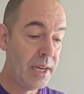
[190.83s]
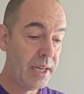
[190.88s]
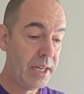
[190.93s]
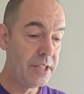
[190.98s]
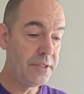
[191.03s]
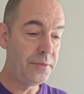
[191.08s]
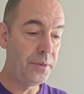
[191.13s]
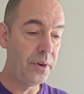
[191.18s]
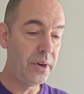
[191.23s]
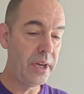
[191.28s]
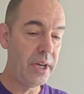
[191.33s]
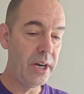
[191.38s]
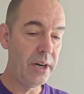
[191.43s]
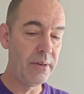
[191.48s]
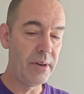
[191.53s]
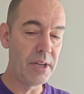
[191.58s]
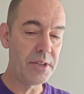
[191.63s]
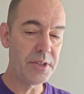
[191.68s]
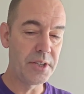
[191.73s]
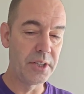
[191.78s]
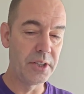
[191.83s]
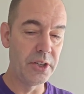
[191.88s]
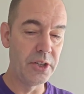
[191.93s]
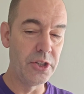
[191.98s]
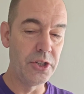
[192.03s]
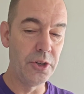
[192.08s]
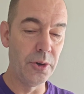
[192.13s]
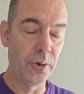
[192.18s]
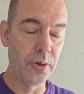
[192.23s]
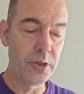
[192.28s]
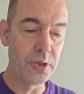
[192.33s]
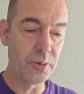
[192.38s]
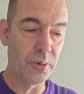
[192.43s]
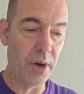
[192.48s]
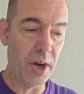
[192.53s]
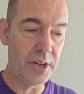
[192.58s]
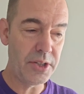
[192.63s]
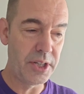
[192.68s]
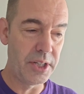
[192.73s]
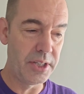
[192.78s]
It's very interesting that George
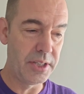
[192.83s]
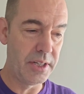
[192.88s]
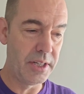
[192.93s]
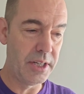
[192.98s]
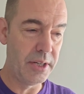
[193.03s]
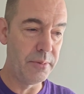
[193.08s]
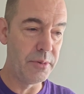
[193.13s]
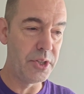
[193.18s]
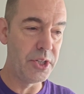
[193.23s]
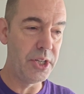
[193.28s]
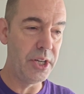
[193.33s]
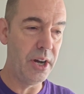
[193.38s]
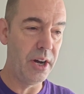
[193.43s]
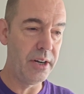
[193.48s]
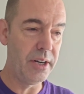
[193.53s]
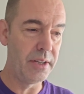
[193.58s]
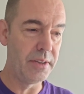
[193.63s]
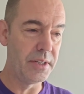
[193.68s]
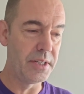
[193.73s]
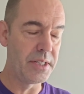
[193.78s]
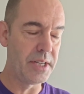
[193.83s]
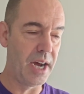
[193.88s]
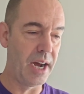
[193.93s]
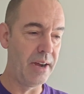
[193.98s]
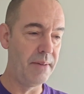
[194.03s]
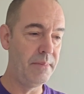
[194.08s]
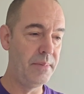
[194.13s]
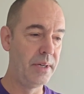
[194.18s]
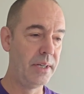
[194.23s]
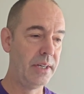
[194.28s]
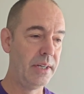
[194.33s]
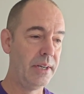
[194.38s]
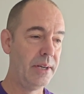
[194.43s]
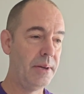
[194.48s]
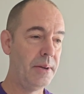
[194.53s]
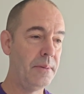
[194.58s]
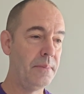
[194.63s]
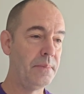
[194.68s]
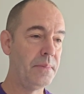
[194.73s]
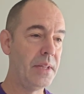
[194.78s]
Washington, he was young at the time,
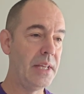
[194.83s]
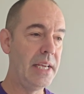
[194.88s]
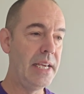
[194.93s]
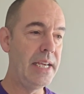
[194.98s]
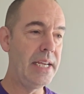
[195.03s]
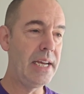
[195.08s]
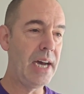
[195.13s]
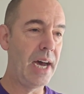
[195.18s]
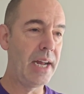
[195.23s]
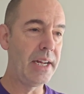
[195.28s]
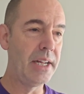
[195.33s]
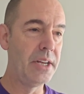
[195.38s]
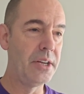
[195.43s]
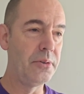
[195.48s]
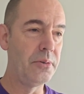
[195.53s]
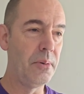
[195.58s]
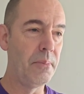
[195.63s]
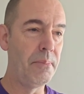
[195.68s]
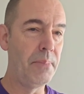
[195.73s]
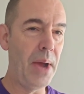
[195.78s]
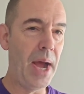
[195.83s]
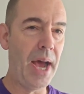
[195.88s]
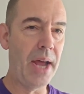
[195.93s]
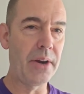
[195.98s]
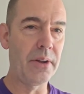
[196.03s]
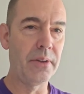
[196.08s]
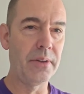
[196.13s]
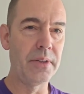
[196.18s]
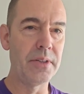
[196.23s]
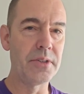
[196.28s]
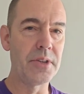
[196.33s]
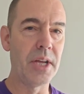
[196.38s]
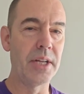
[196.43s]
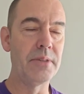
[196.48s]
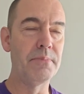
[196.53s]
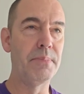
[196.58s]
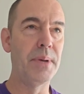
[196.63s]
he got into a battle and